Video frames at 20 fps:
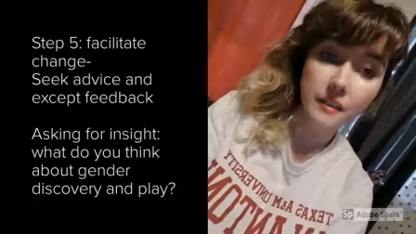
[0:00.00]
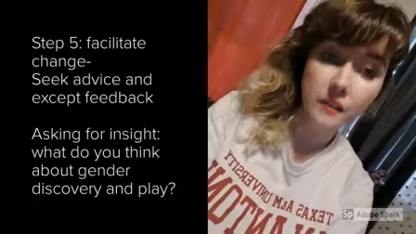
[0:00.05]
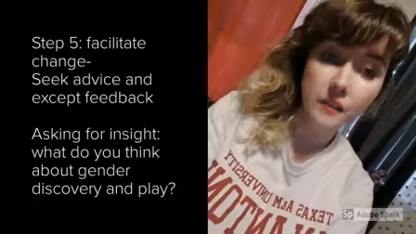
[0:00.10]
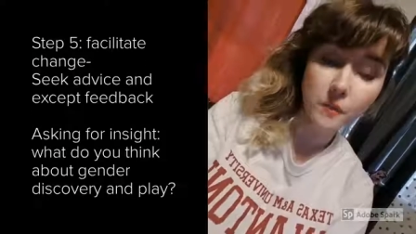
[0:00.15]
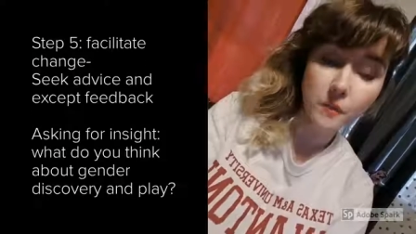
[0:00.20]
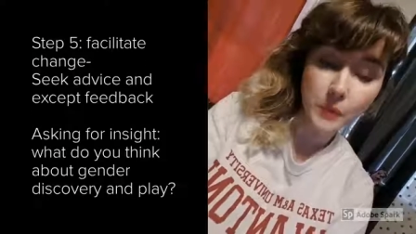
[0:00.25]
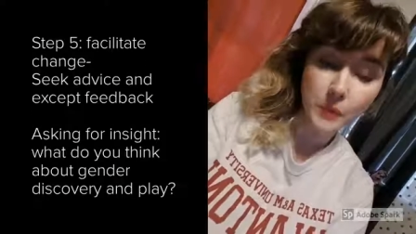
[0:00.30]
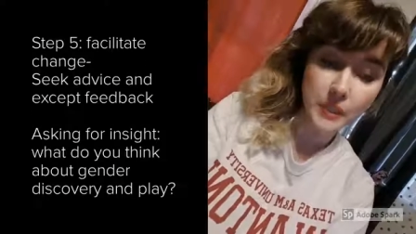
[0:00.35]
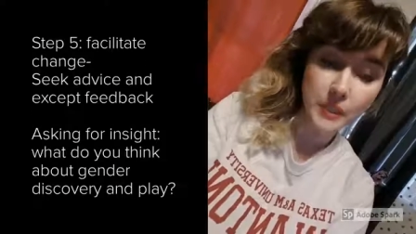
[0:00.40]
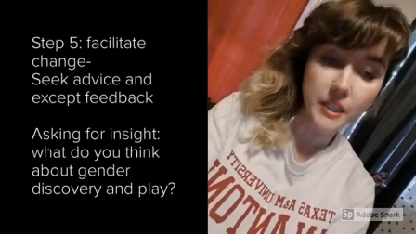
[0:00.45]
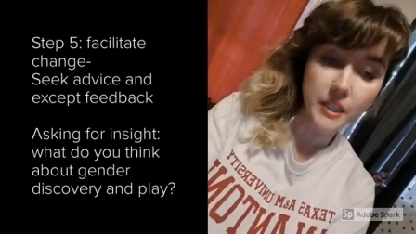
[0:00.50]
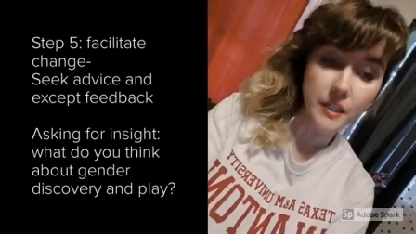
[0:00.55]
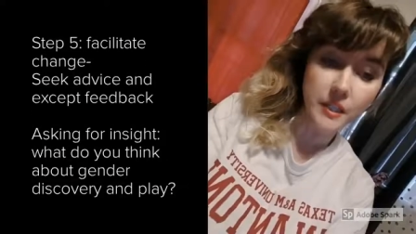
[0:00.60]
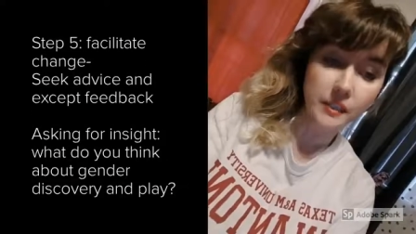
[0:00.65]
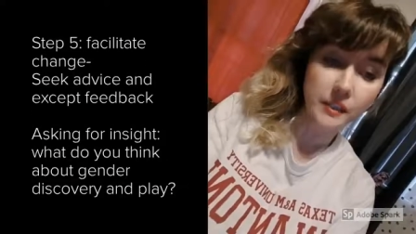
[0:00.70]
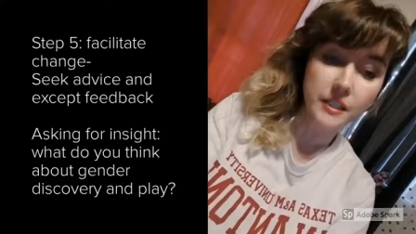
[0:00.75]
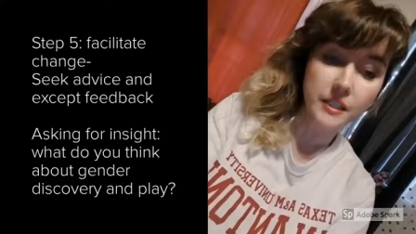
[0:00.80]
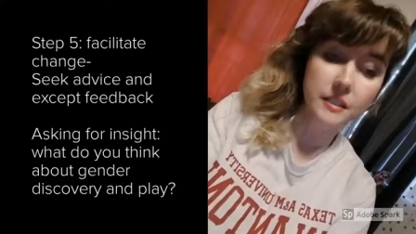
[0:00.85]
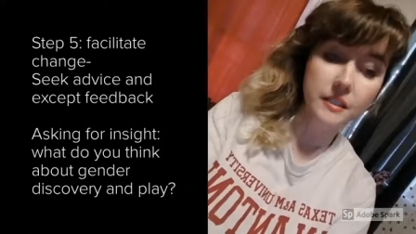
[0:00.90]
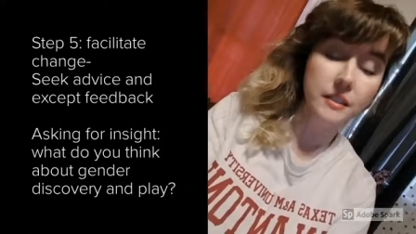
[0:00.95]
I'm really
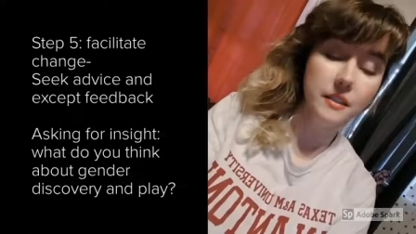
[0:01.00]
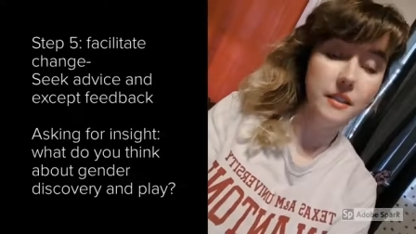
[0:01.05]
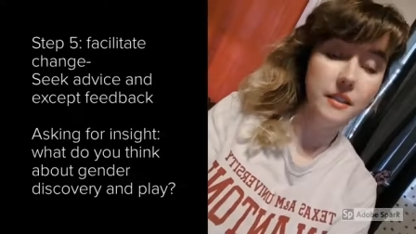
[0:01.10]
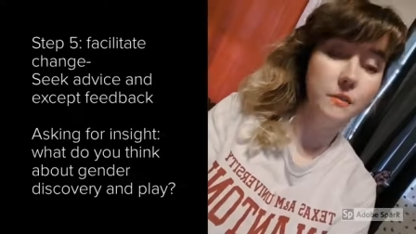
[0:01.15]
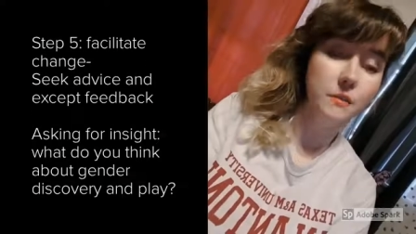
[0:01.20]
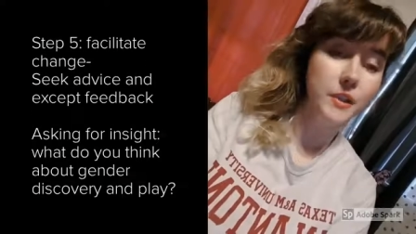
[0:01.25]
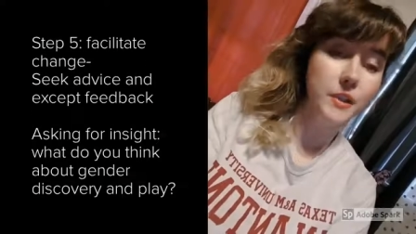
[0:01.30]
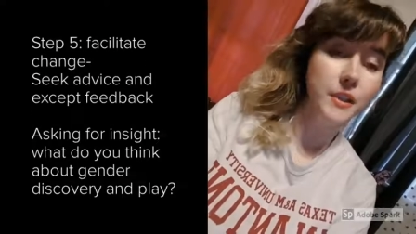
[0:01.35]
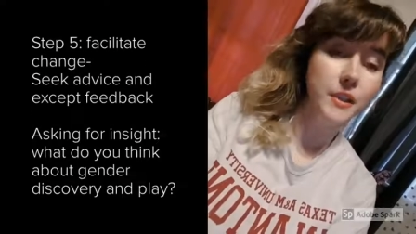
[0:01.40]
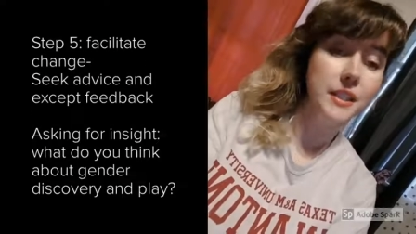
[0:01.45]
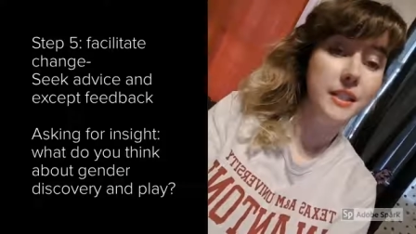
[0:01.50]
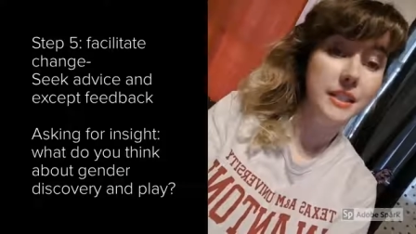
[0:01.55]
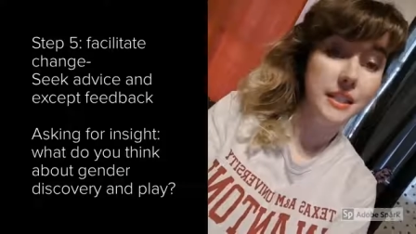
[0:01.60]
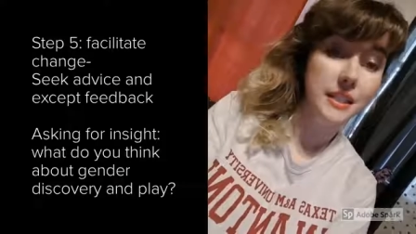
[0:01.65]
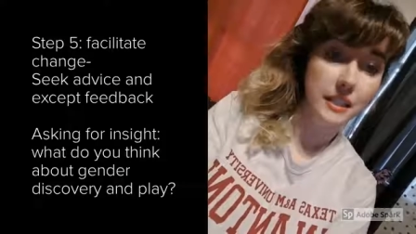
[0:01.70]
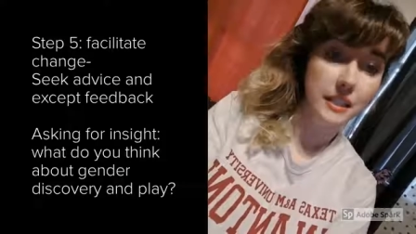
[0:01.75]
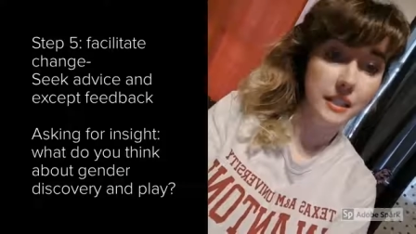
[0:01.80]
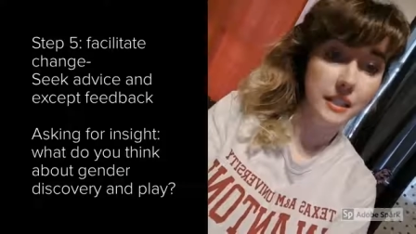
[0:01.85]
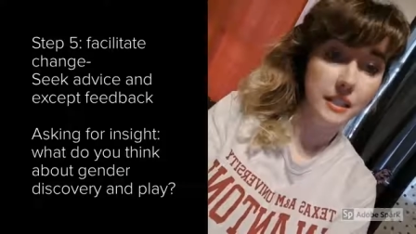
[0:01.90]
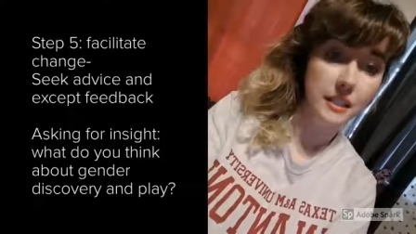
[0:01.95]
curious to see what you guys
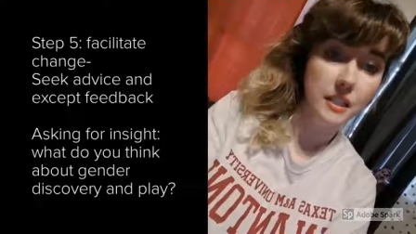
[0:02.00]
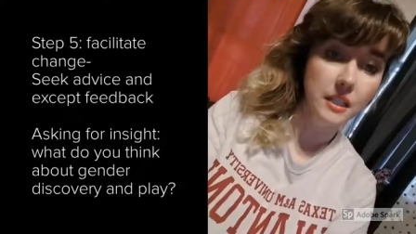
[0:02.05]
think